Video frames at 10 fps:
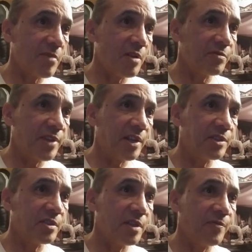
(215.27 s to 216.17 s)
I don't think
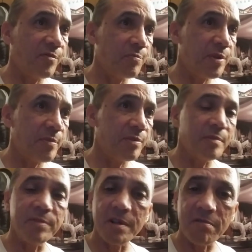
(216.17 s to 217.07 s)
it's good for people
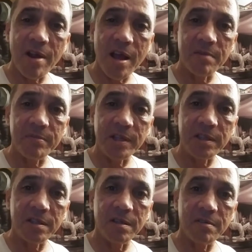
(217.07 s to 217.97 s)
to be around
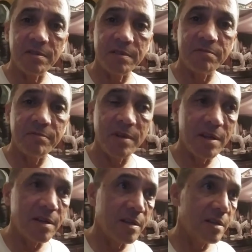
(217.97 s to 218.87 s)
me, and
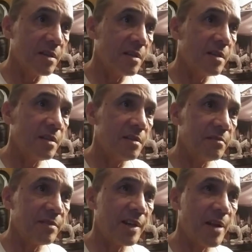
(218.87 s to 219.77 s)

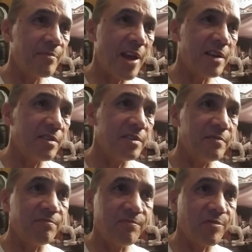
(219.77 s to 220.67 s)
that I'm not
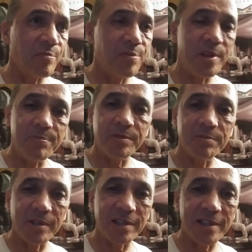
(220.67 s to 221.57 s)
good for
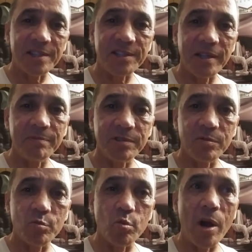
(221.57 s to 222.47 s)
people because I seem
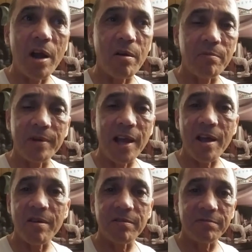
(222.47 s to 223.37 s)
to wear them
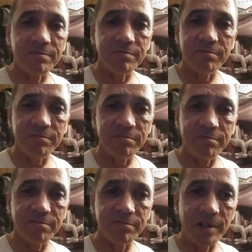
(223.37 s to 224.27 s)
down.
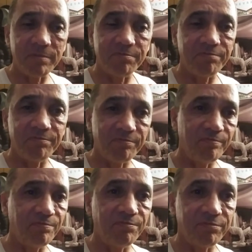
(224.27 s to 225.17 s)
They
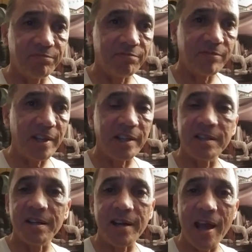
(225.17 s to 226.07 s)

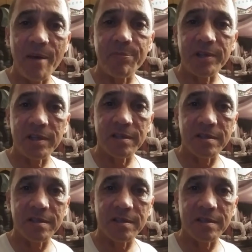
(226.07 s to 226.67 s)
get unhappy.